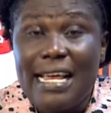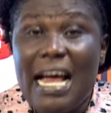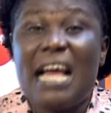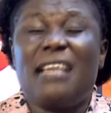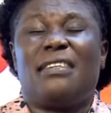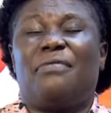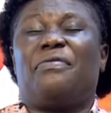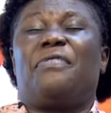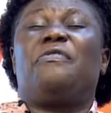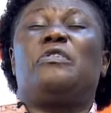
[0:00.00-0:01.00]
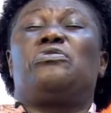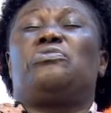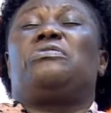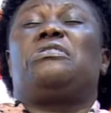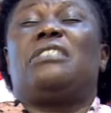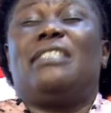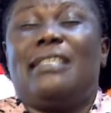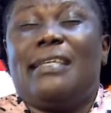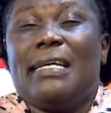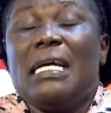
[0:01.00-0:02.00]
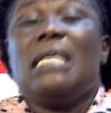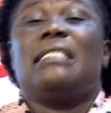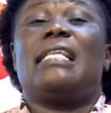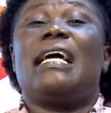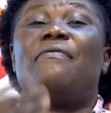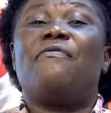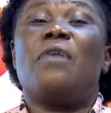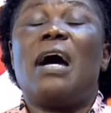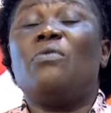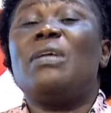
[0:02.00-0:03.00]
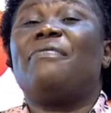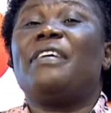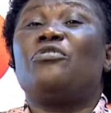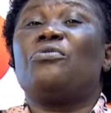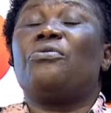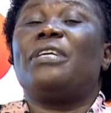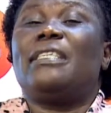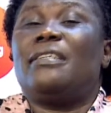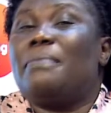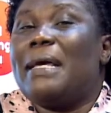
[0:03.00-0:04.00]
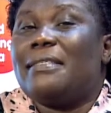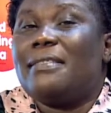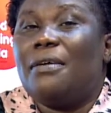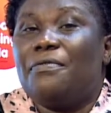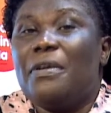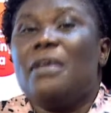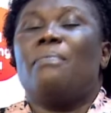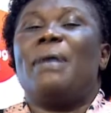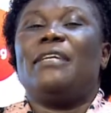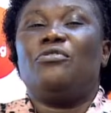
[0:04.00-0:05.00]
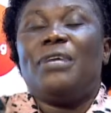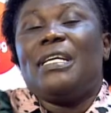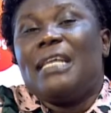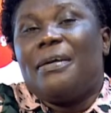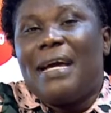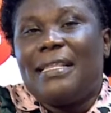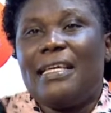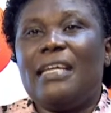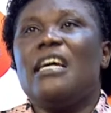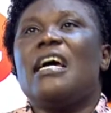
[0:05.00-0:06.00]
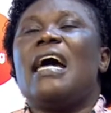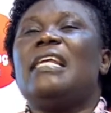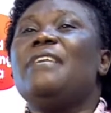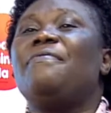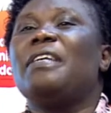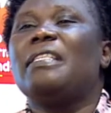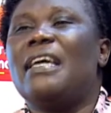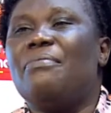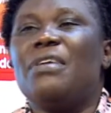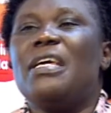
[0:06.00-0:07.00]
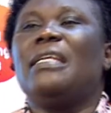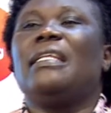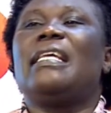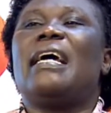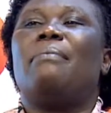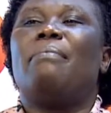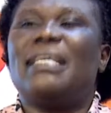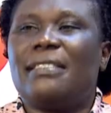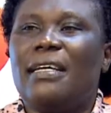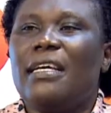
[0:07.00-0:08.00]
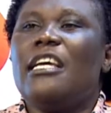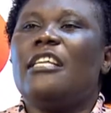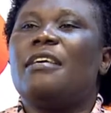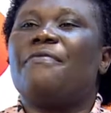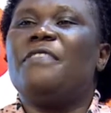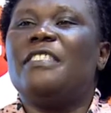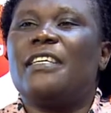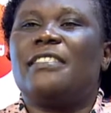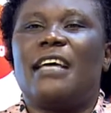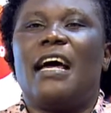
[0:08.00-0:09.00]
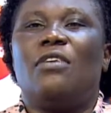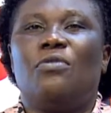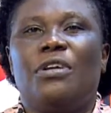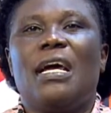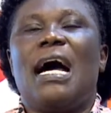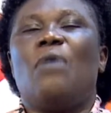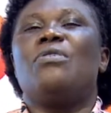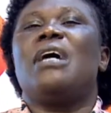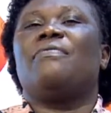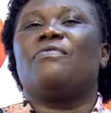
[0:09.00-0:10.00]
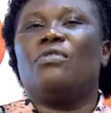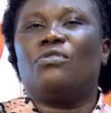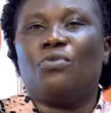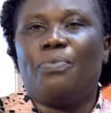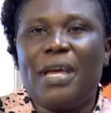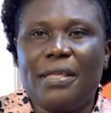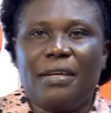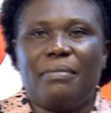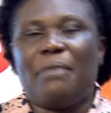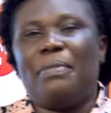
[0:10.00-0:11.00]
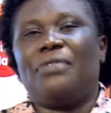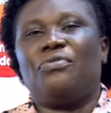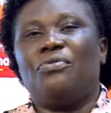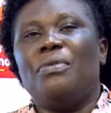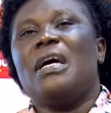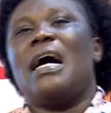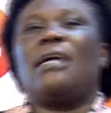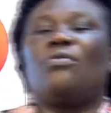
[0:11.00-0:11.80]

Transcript: eyes have refused to see. Therefore, I would have exonerated myself by doing the right thing and leaving them in their mess, in the feces alone. I would have gone to bathe in my bathroom and